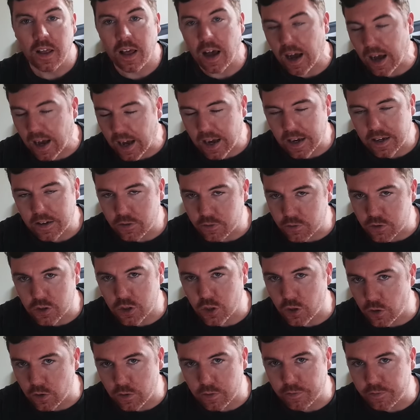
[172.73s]
I
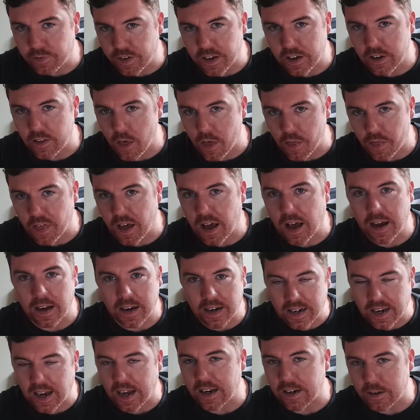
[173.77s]
still feel that
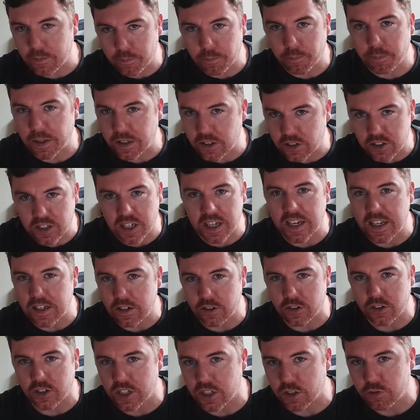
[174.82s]
that can be seen
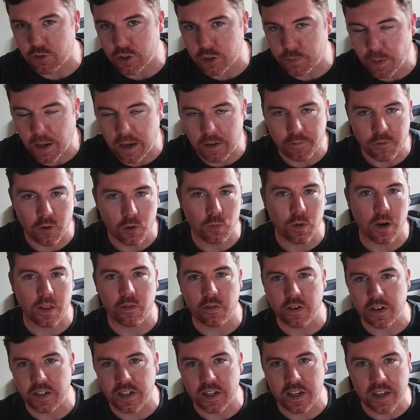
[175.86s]
as disrespectful, whether
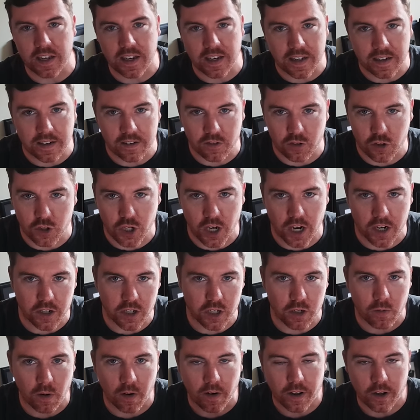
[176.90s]
he did it in
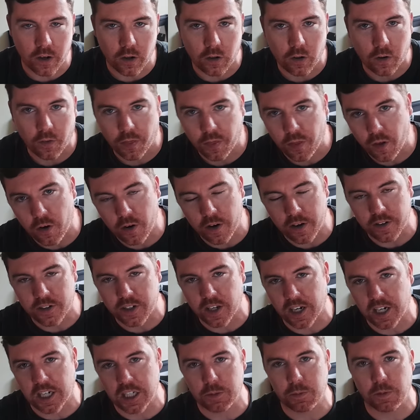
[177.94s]
January or 30
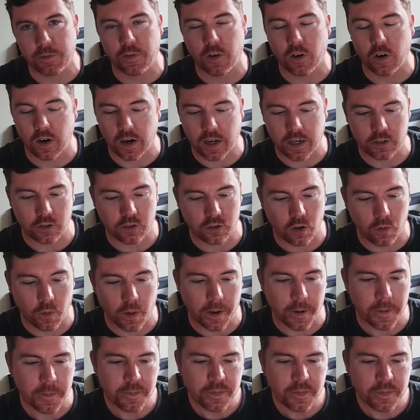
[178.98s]
seconds before I saw it.